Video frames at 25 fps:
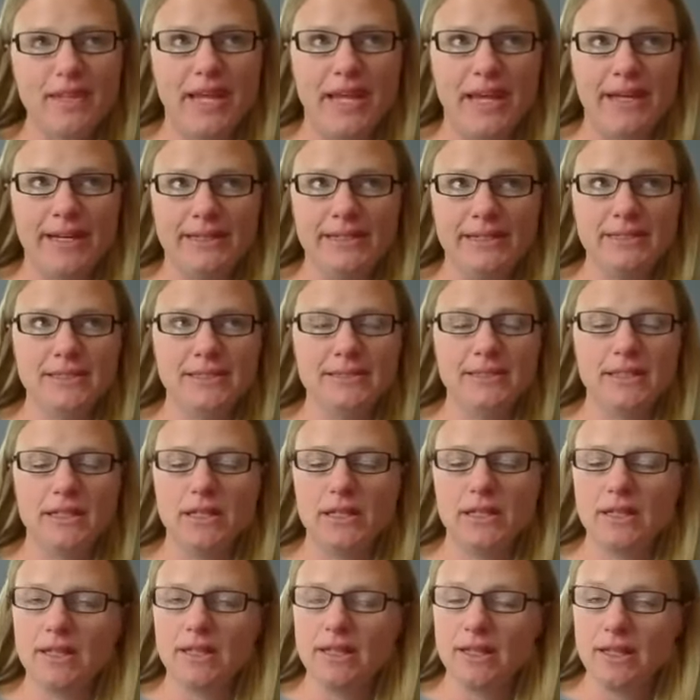And
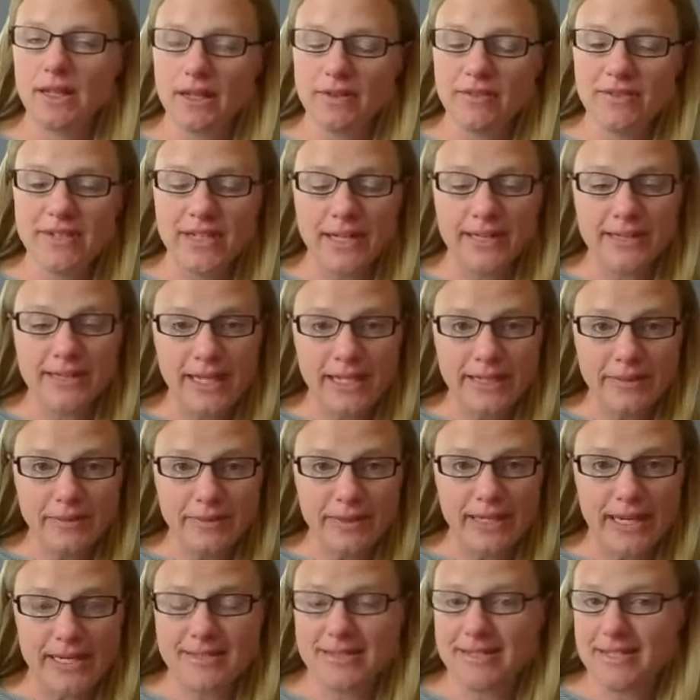loved on them
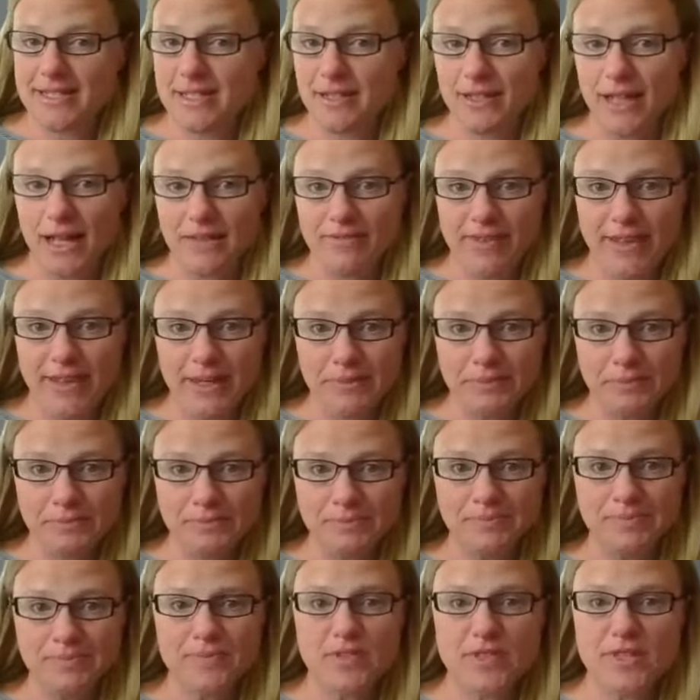and still love them
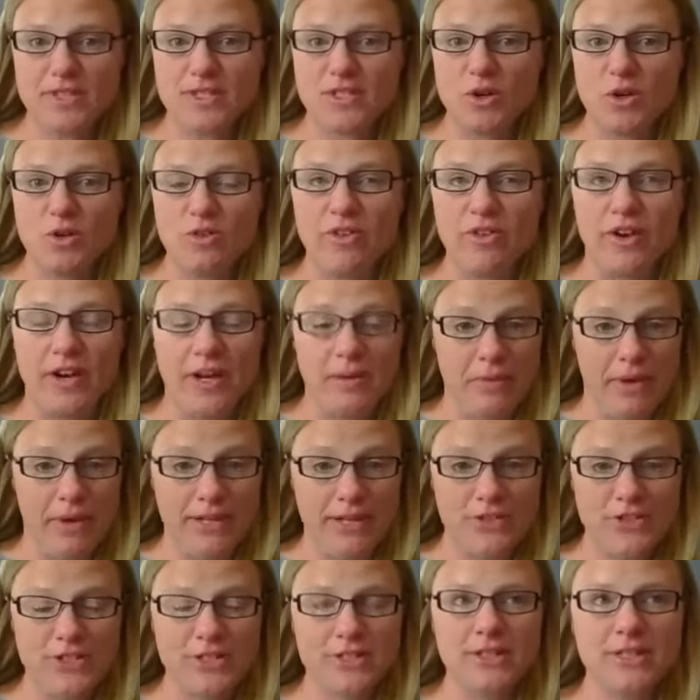so very
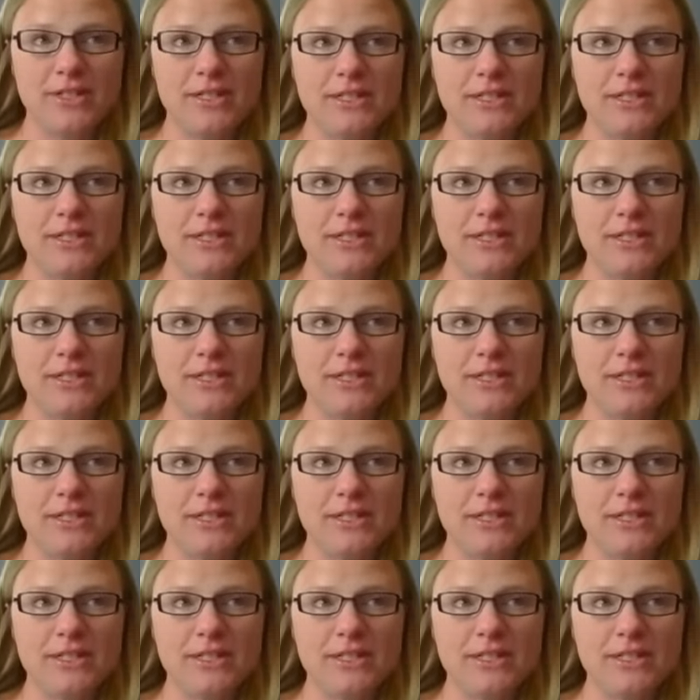much.